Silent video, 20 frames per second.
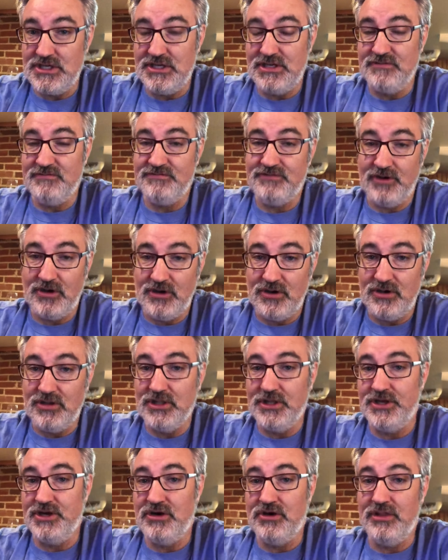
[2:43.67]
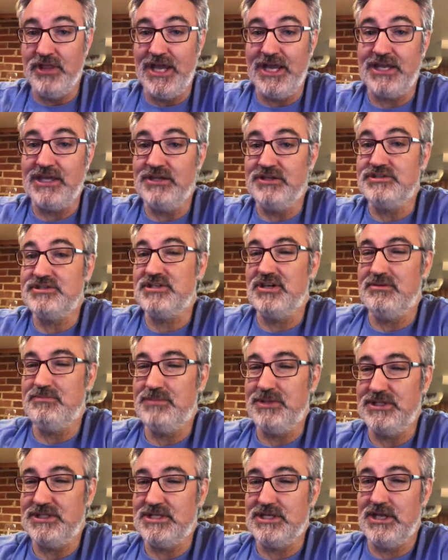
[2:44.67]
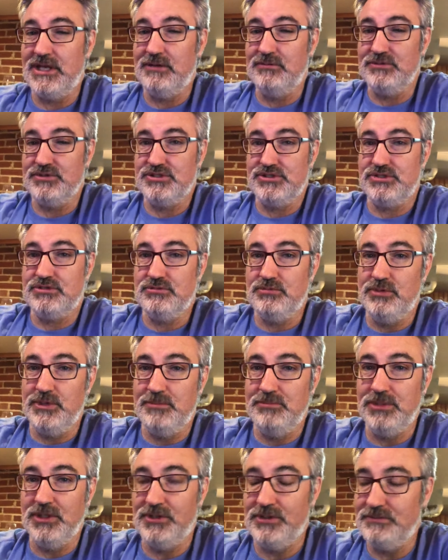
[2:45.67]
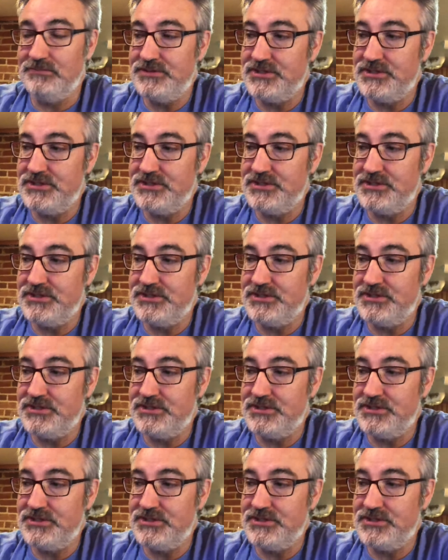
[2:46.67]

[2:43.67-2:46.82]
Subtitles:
and fall and all that kind of stuff. But today we'll just do a blurb.